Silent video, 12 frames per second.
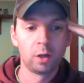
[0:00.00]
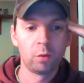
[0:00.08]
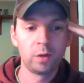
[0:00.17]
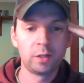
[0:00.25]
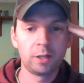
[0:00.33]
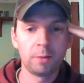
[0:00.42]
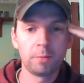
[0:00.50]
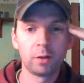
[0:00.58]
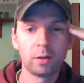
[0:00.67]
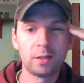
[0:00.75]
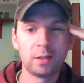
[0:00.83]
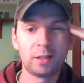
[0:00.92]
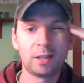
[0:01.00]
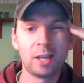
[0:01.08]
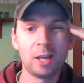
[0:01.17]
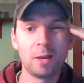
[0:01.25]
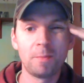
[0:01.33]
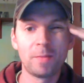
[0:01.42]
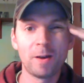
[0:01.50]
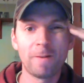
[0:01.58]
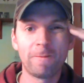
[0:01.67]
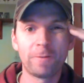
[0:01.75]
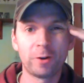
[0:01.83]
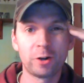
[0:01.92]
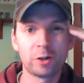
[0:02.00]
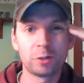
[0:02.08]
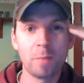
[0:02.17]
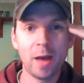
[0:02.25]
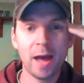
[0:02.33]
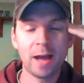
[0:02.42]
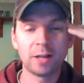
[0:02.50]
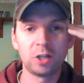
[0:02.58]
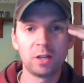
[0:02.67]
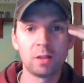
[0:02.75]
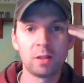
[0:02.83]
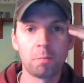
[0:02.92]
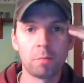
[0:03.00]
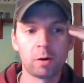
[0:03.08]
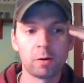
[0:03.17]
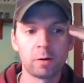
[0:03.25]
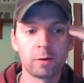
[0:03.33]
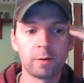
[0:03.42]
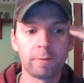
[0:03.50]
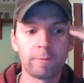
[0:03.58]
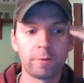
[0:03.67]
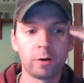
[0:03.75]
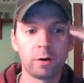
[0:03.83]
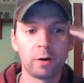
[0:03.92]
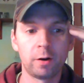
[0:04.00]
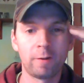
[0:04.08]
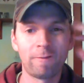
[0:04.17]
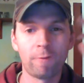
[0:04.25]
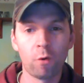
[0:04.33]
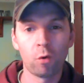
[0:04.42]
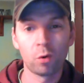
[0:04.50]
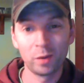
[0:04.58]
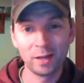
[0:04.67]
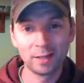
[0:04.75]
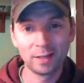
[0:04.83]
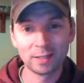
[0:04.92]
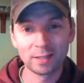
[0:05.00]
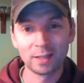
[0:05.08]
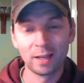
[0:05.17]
we typically keep the first batch in the barn for 4 weeks